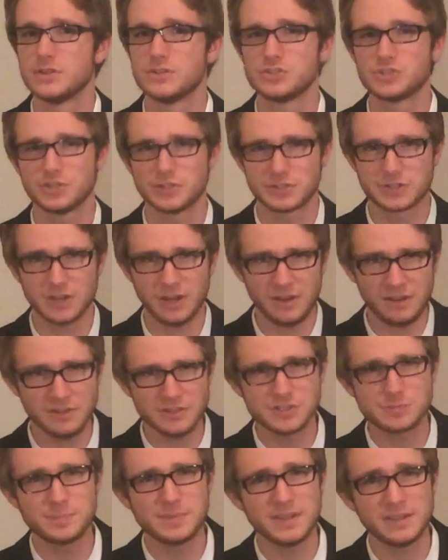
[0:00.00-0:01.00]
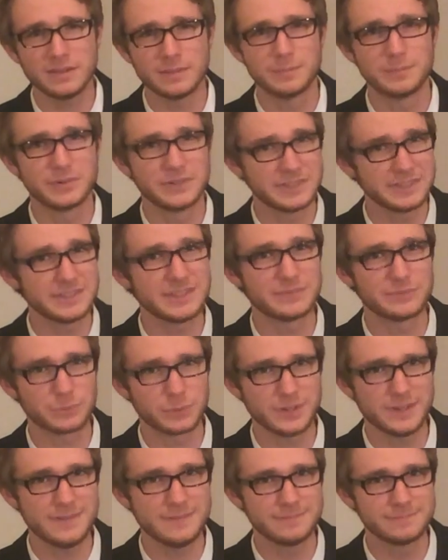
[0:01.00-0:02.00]
Should college be completely
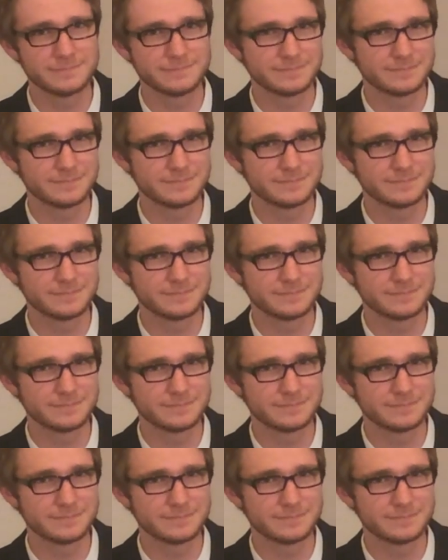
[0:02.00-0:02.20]
free?